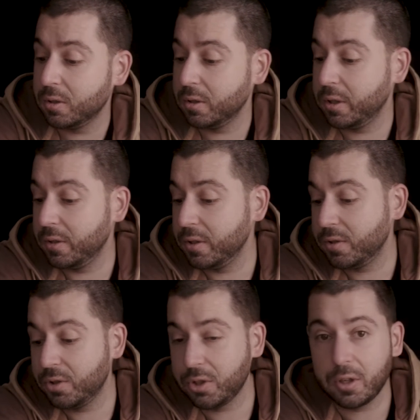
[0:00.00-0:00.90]
And this
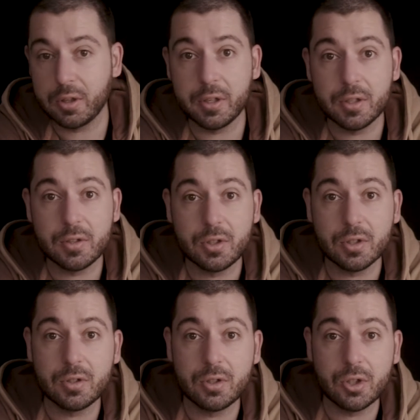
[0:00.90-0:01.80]
chocolate is
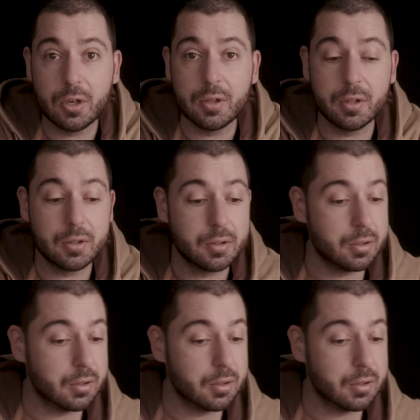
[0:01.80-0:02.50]
just chocolate.